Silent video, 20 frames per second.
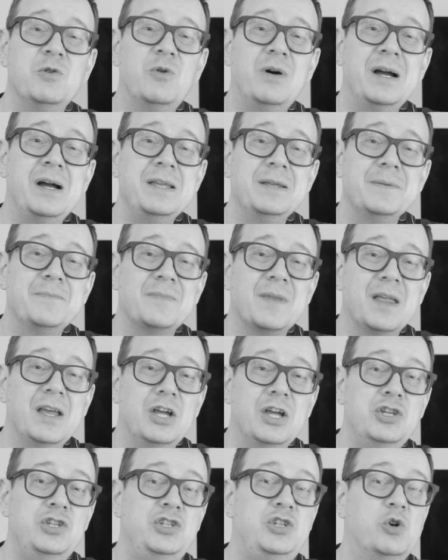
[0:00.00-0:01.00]
UI?
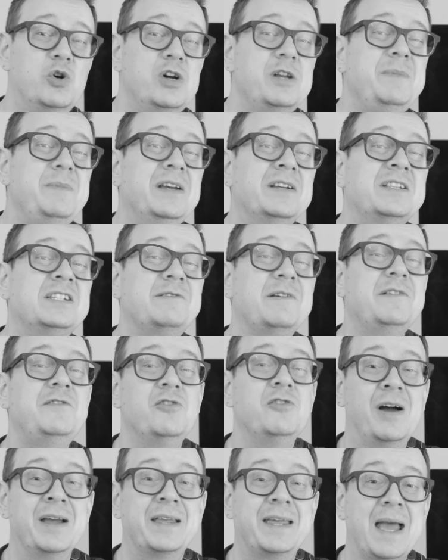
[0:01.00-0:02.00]
Join me at
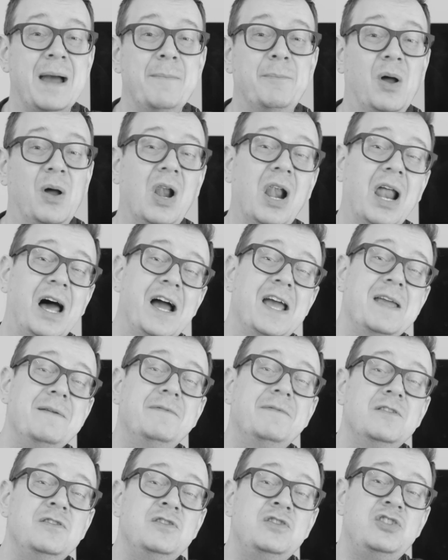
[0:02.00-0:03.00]
Swift UI Camp, a
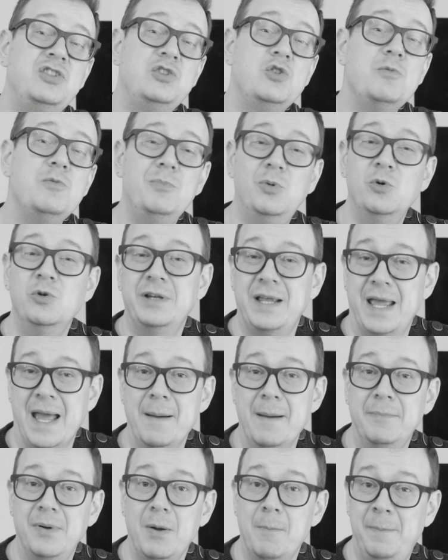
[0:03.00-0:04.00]
live Zoom
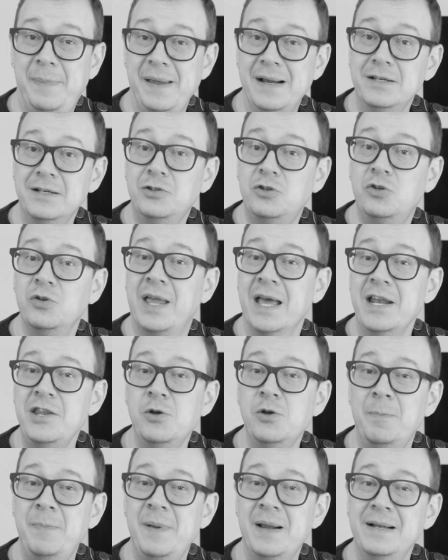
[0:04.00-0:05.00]
bootcamp built to get
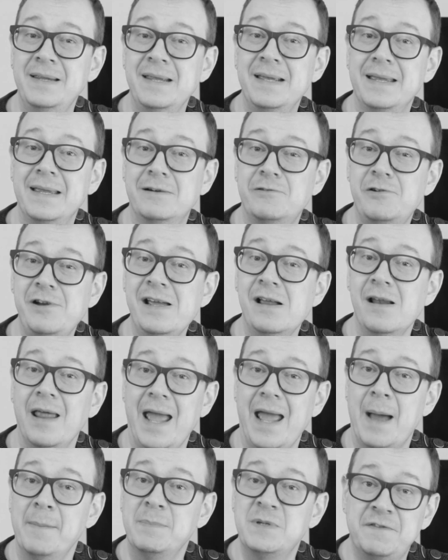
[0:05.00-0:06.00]
you building real
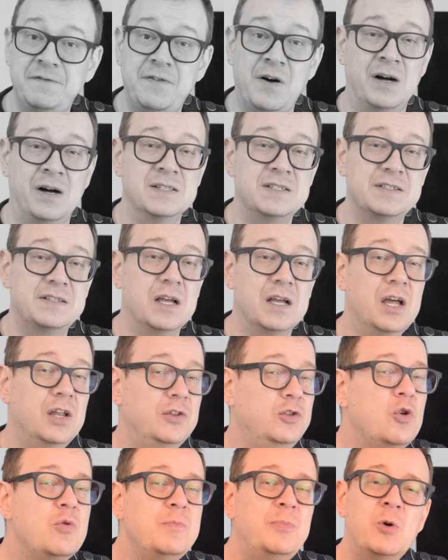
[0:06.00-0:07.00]
apps fast.
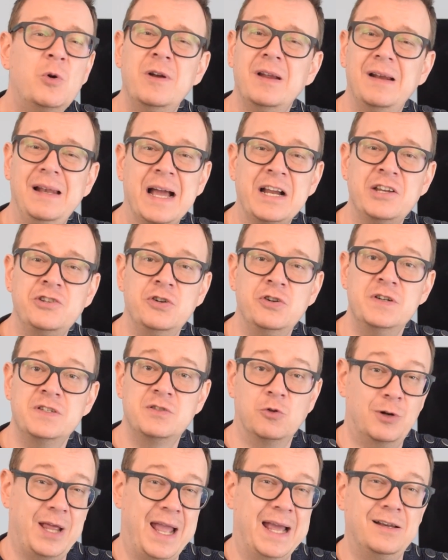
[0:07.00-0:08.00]
No boring lectures
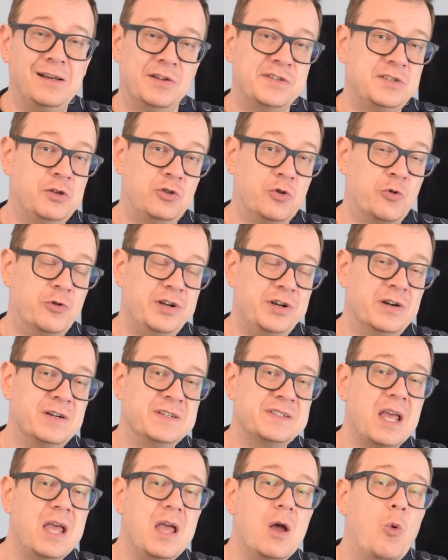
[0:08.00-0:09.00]
or endless
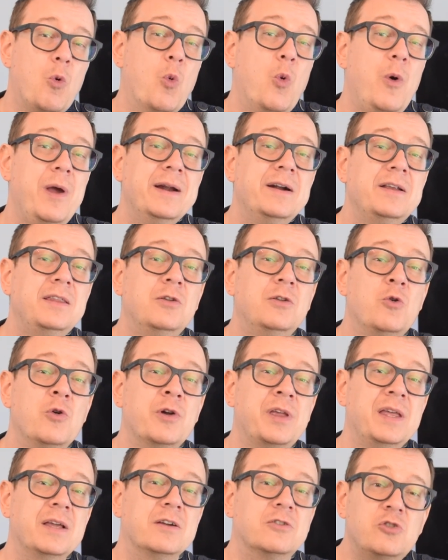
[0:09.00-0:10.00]
tutorials. We're
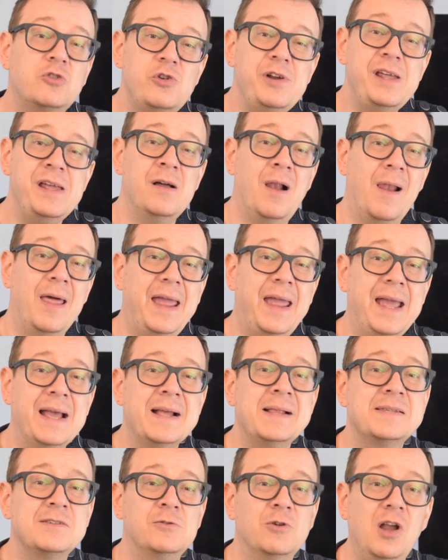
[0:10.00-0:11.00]
talking real
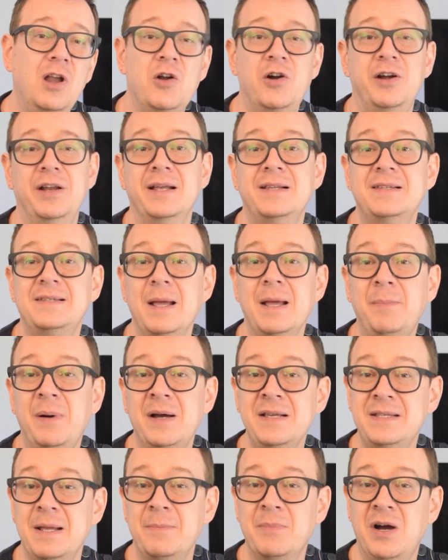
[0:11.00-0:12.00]
hands-on learning,
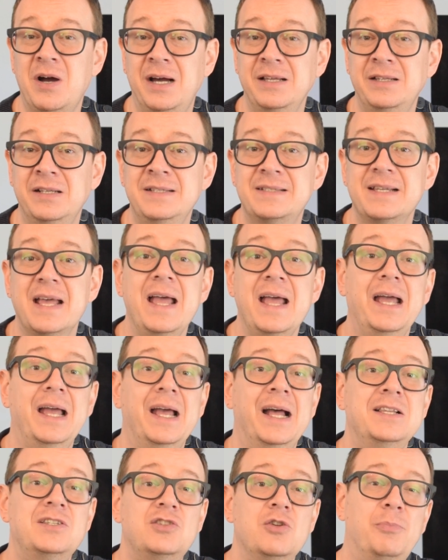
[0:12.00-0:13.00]
step-by-step guidance,
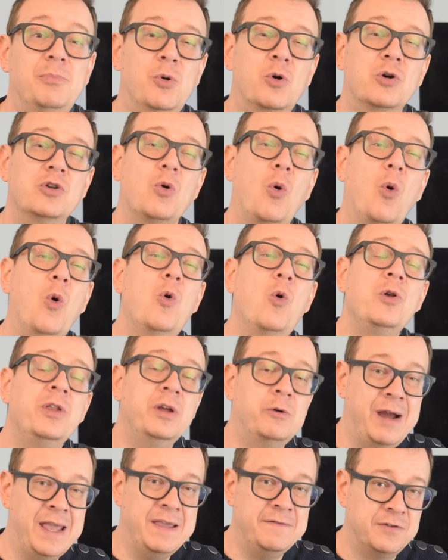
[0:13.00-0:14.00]
and support all
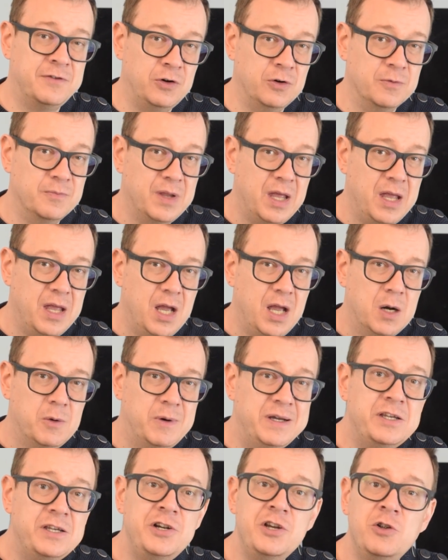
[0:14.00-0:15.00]
the way through.
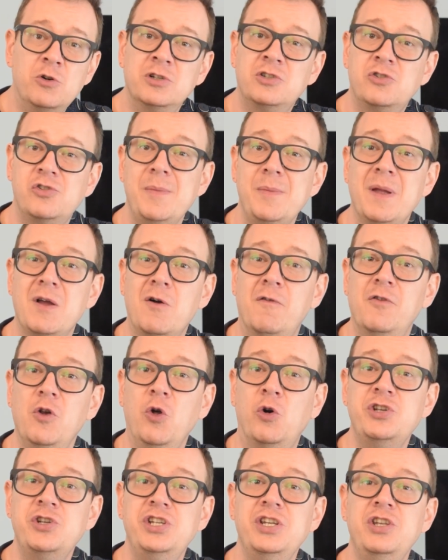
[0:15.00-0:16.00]
Whether you're dreaming of
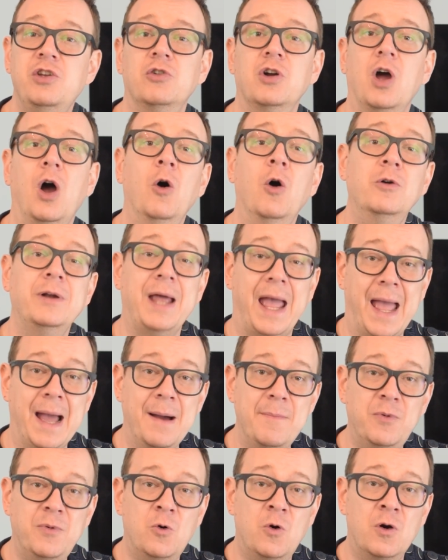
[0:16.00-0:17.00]
launching your own
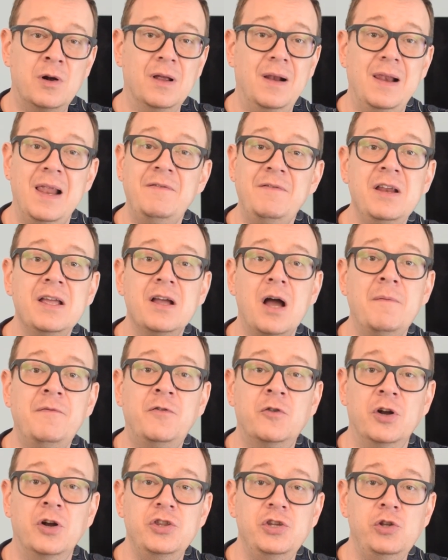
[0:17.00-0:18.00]
app or leveling up
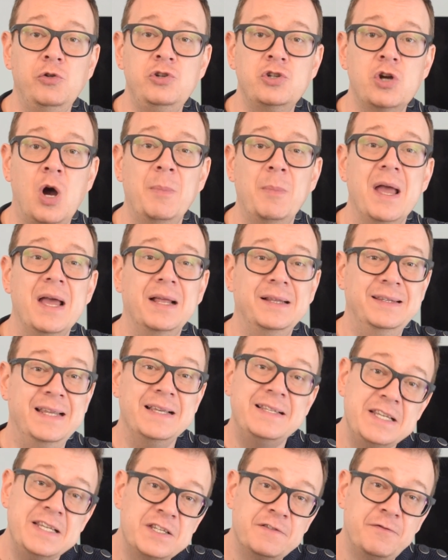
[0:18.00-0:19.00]
for a new job,
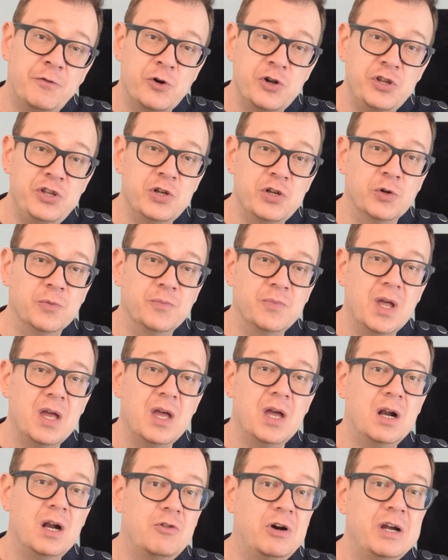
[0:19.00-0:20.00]
this is for you.
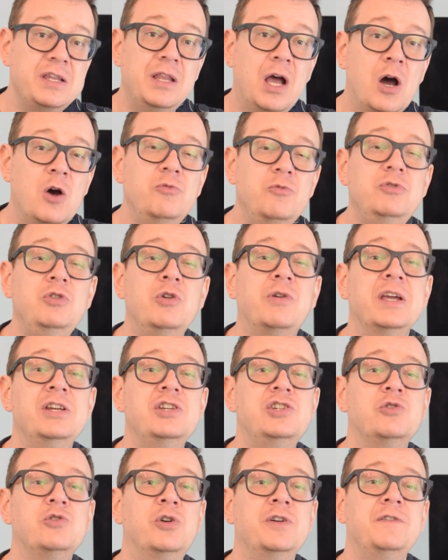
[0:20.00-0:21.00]
Right now, you
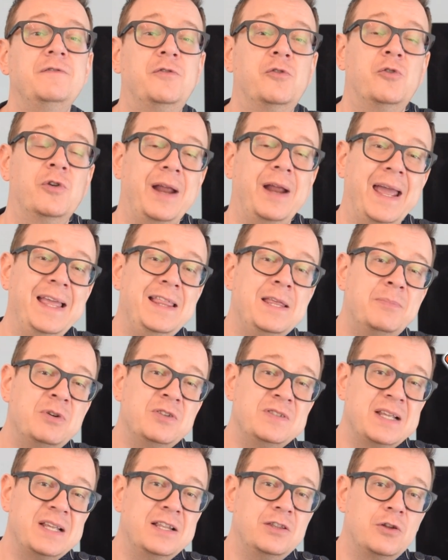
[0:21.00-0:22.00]
can join for
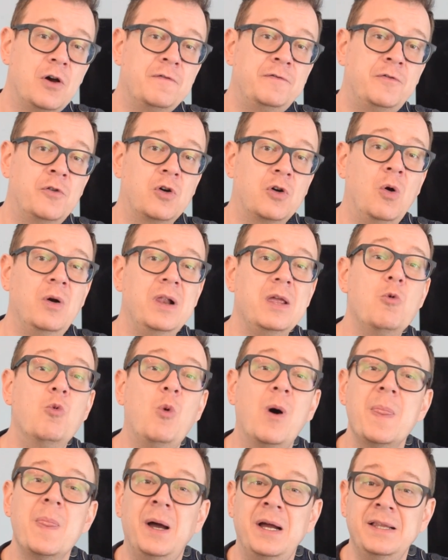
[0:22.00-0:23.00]
80% off for only
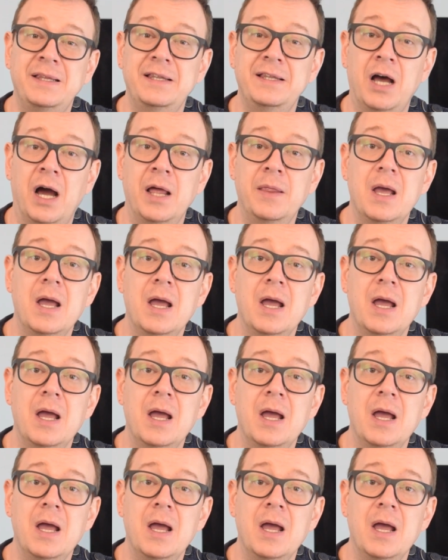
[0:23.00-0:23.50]
$1.99,